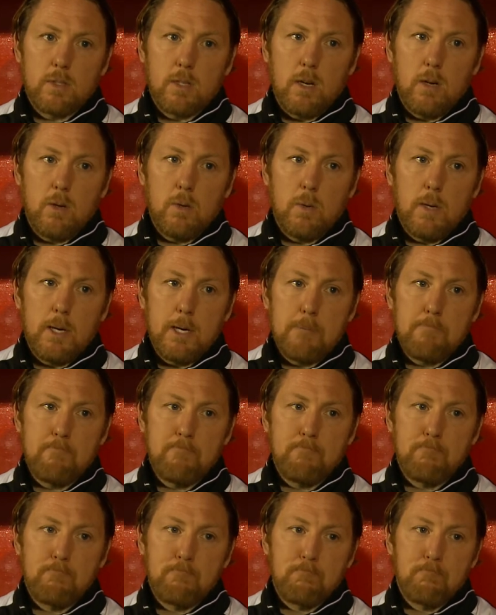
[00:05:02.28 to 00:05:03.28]
So
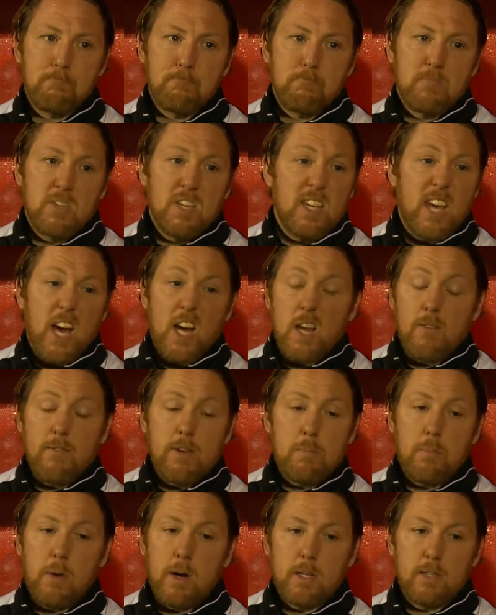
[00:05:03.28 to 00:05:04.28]
yeah, I don't
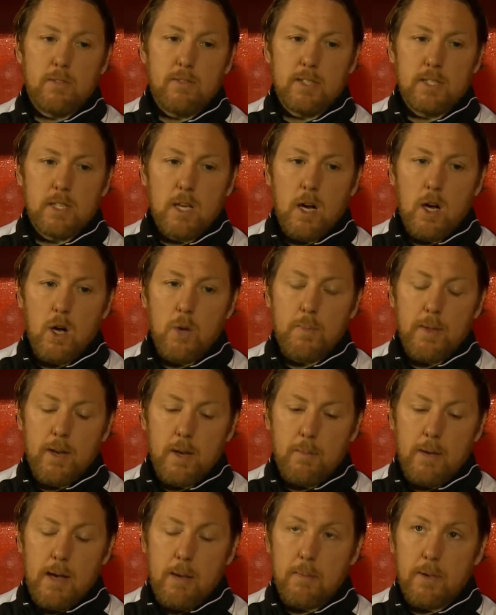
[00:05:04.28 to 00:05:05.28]
really mind. If it's at home, then
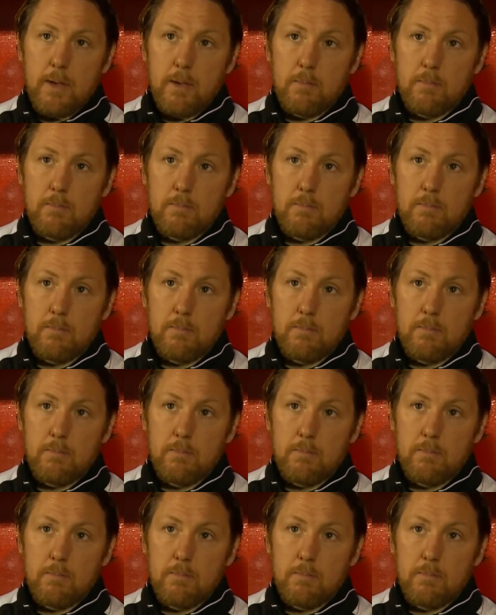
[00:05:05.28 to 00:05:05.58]
I'm happy.